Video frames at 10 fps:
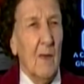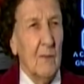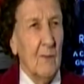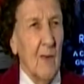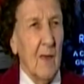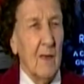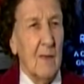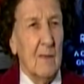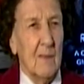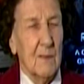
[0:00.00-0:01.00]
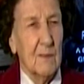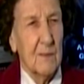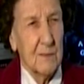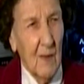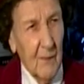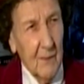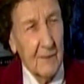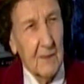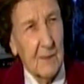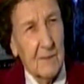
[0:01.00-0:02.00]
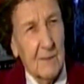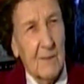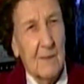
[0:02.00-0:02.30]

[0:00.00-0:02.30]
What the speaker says: is right? Selflessness.